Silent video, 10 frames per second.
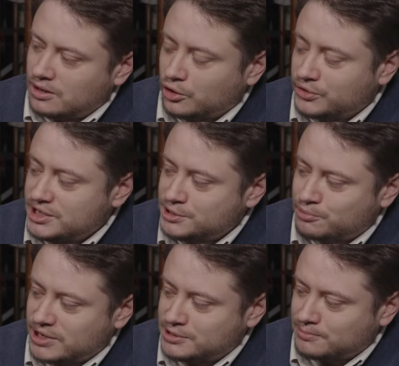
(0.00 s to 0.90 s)
On this
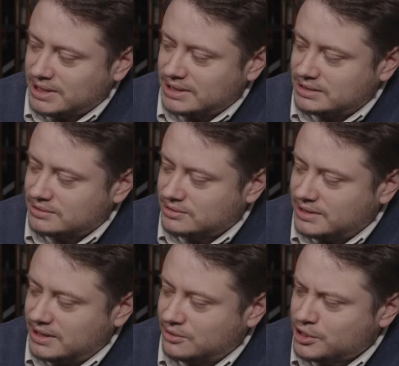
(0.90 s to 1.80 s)
breastplate,
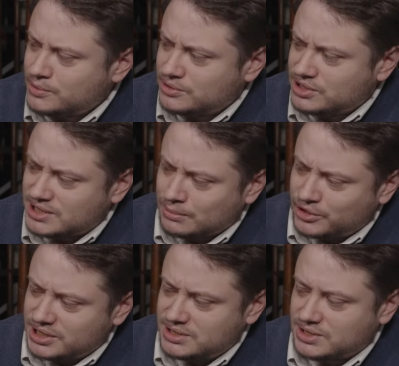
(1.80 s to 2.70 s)
although some
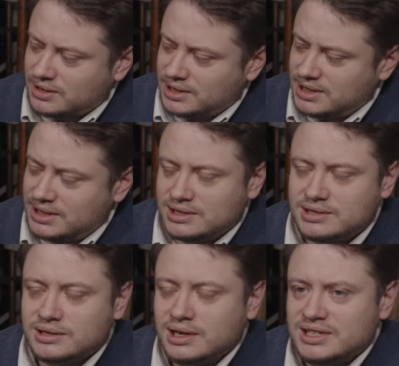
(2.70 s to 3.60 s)
of the design
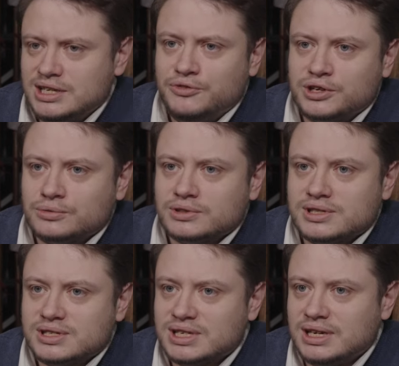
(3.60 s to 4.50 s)
is difficult
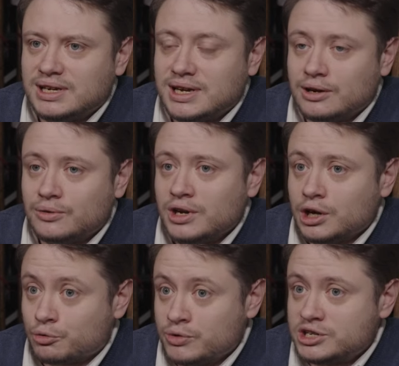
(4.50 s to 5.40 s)
to see now,
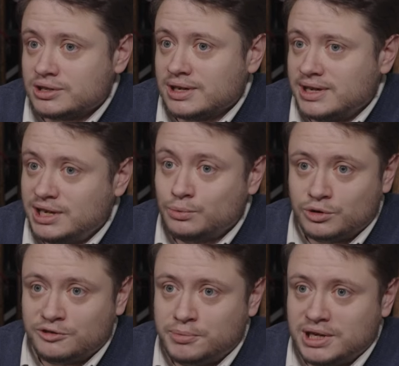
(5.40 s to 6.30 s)
originally it
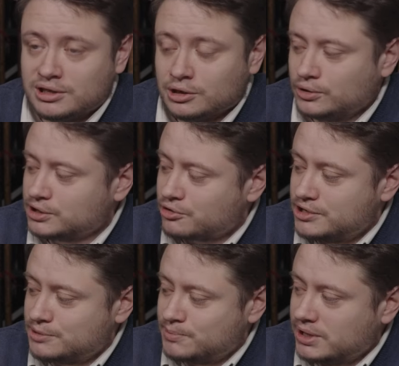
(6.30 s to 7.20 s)
would have been a lot
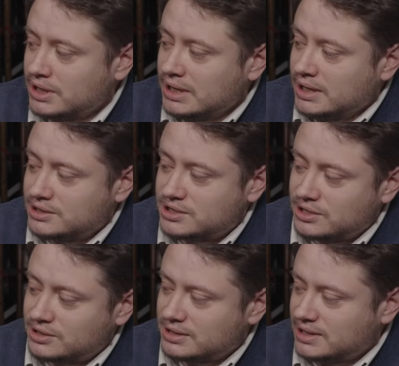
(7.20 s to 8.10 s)
crisper, and
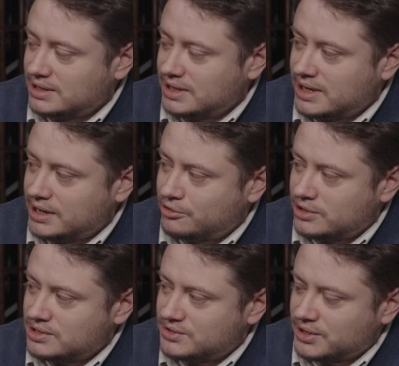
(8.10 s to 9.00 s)
certainly the
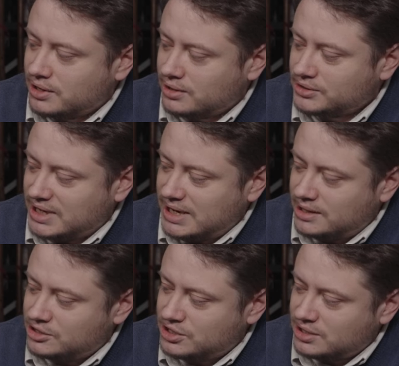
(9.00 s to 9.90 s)
areas that aren't
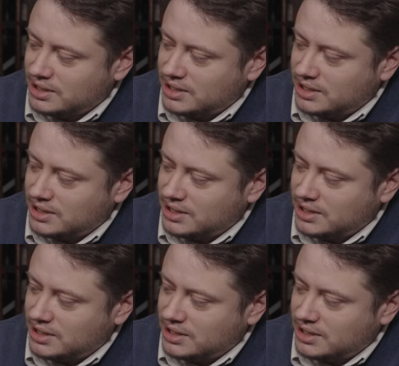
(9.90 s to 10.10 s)
etched